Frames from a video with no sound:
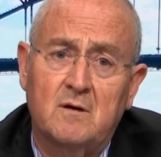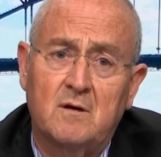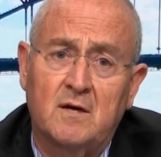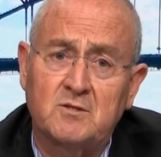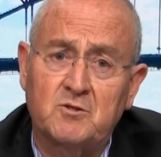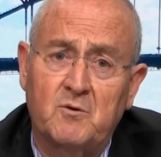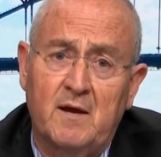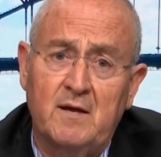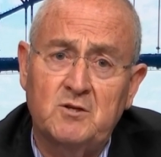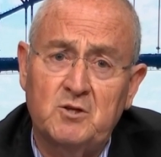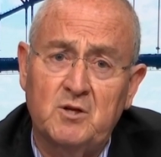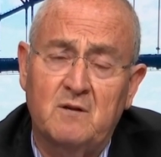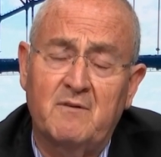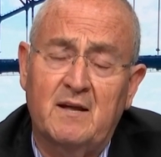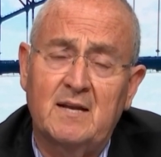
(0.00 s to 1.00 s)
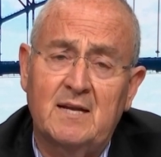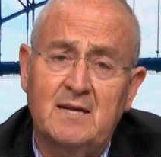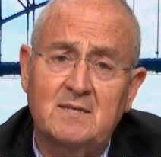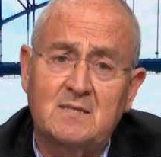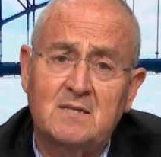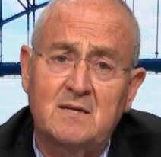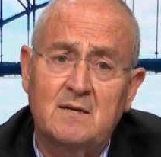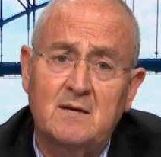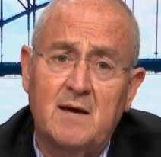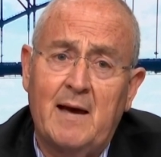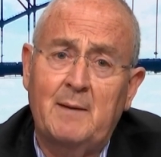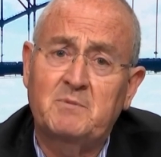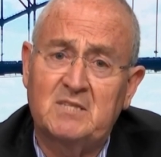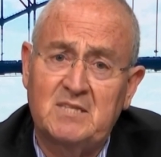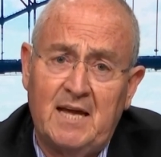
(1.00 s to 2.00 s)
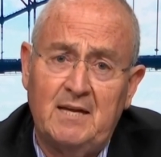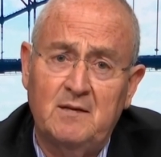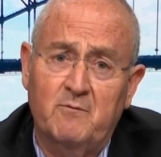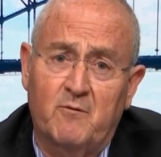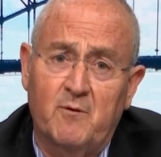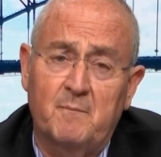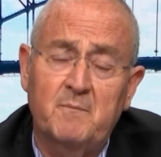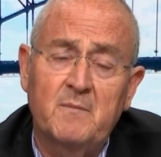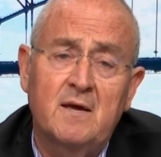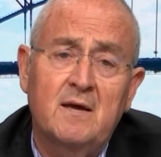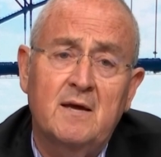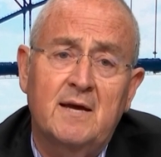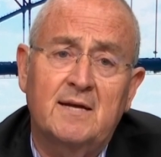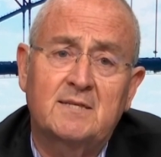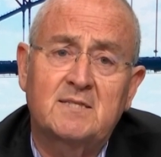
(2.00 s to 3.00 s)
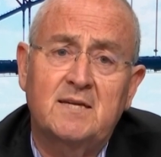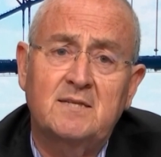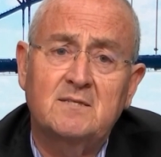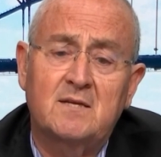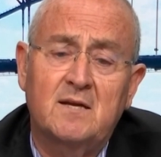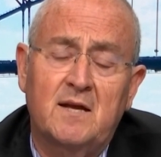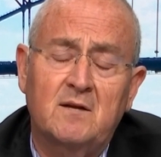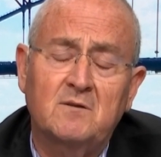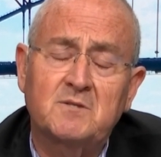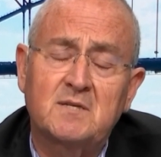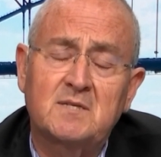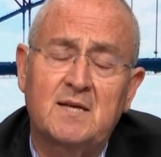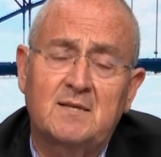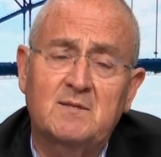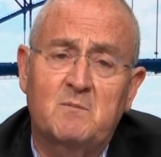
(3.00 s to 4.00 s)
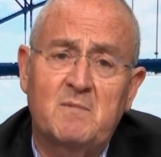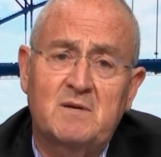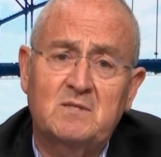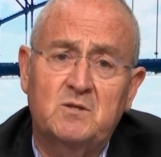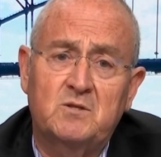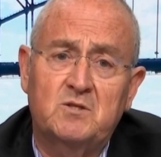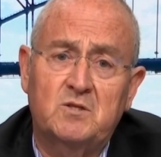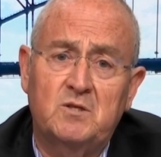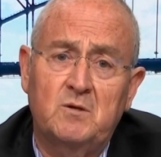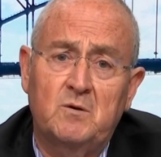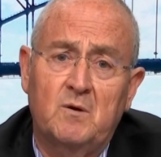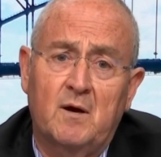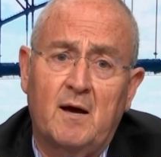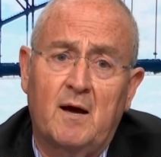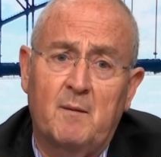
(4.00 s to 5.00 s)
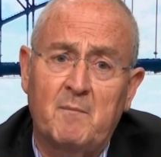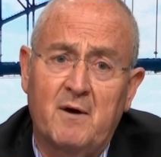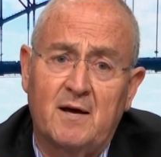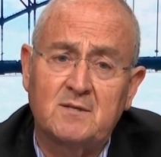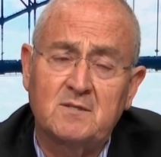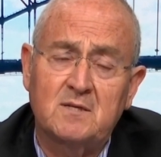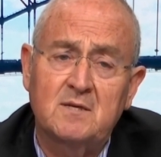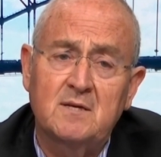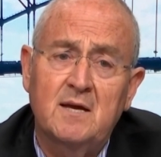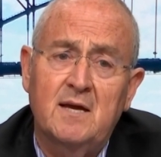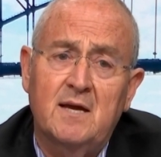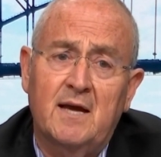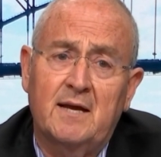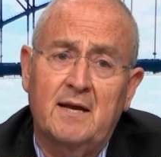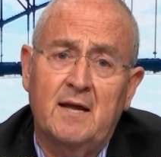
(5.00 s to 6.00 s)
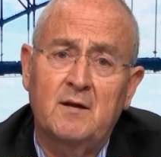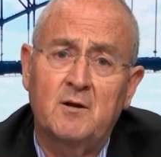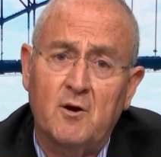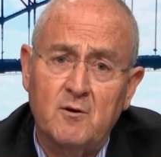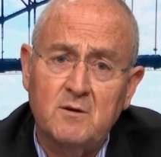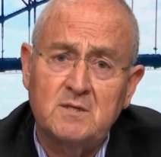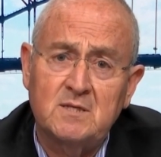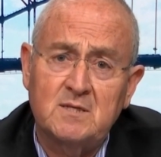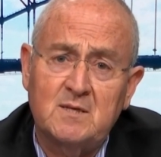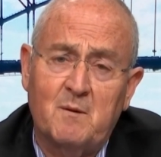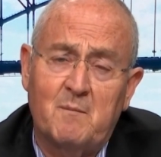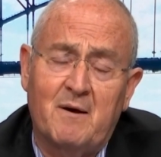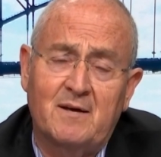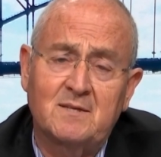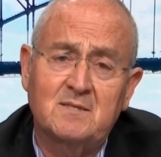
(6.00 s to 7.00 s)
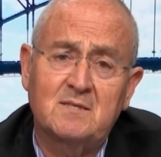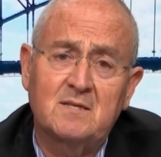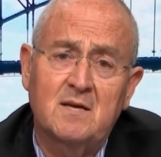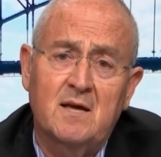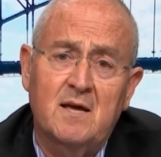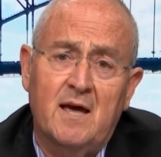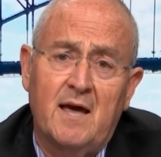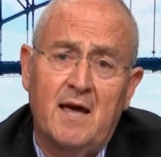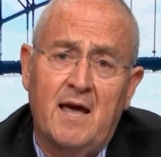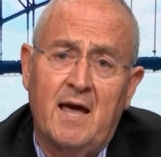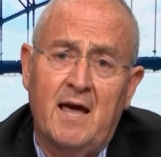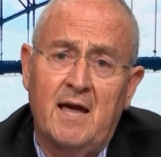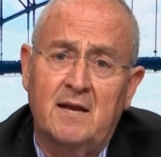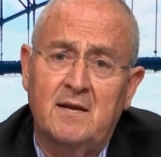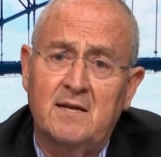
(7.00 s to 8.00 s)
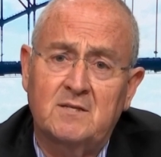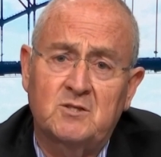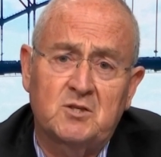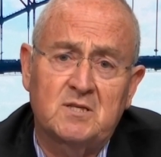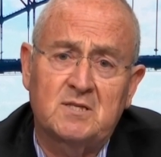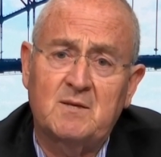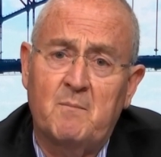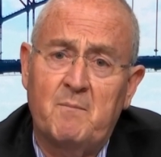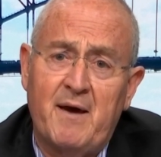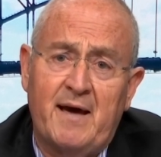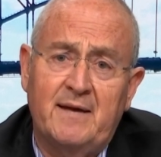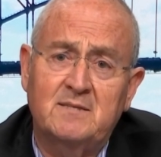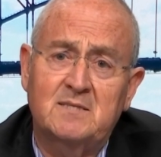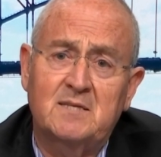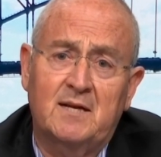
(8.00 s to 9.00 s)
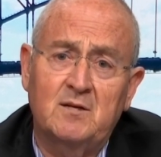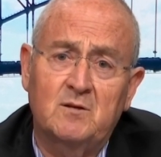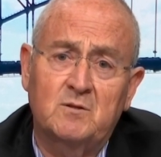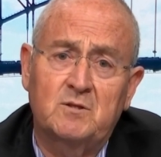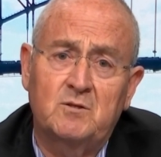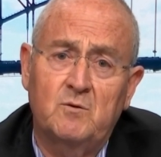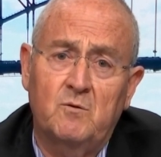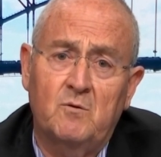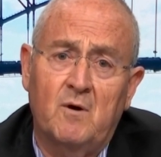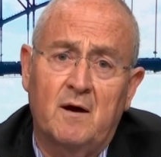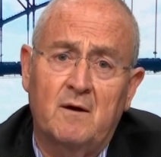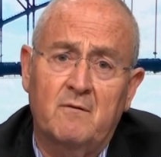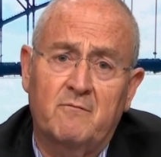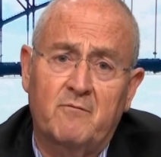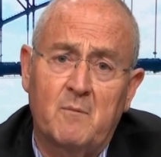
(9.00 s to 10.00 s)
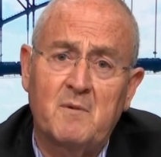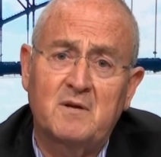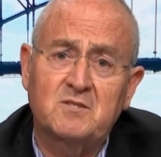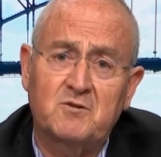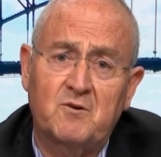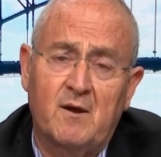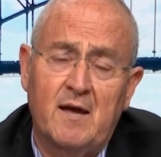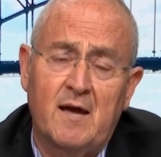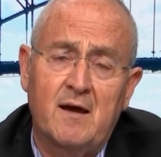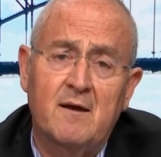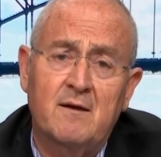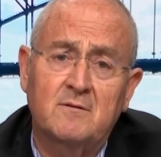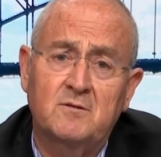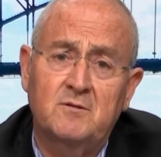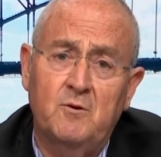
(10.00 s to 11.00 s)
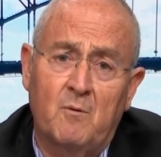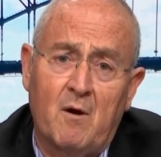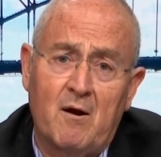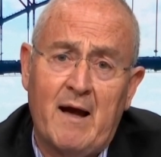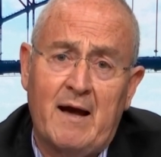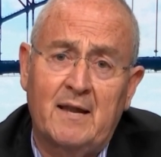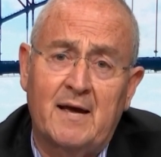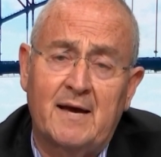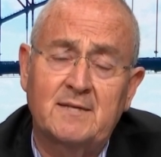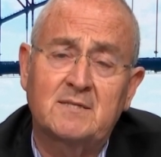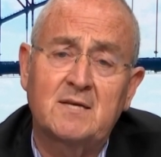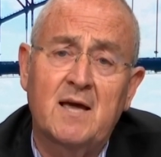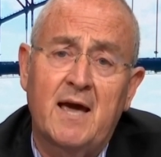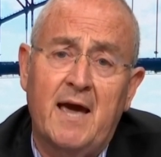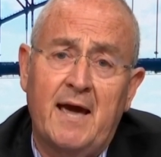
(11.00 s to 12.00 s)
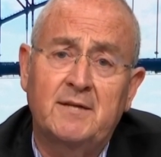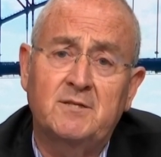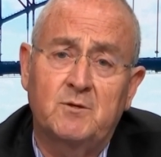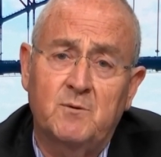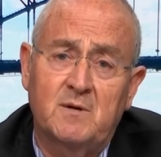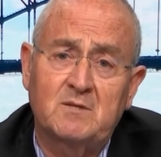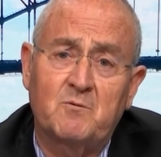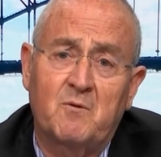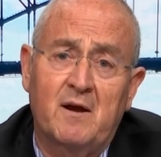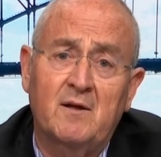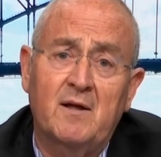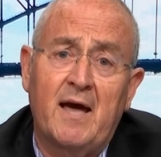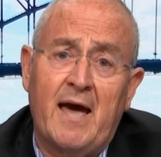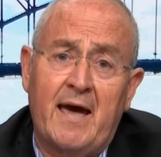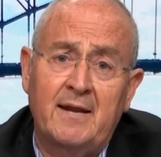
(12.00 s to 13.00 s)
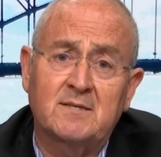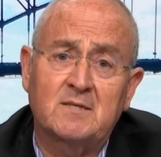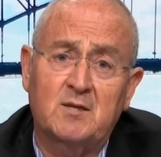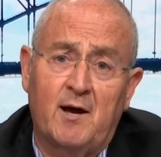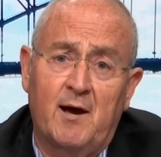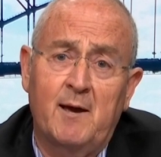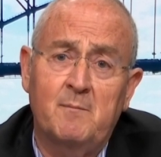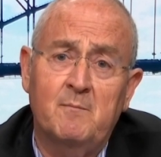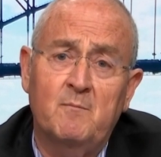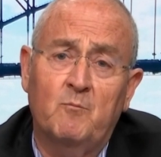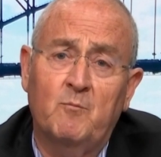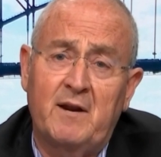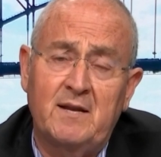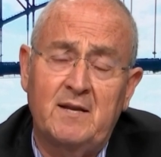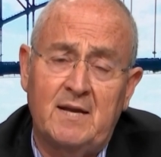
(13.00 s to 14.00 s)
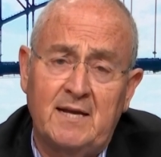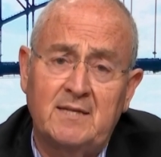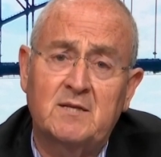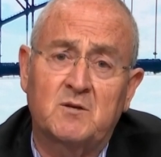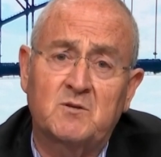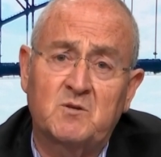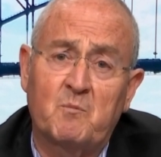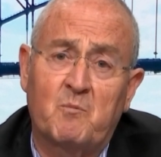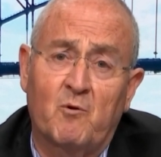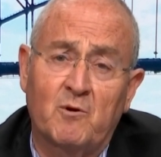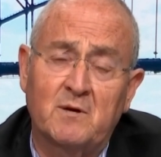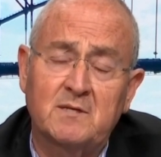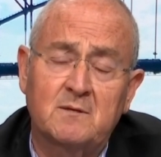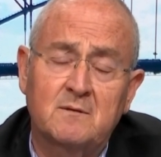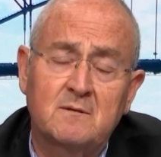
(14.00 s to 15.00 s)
Australia should have at least abstained from. It also sends a message to Hamas. It encourages Hamas, and it's just a bad signal from Australia to our allies and to Israel at its time when it needs our support.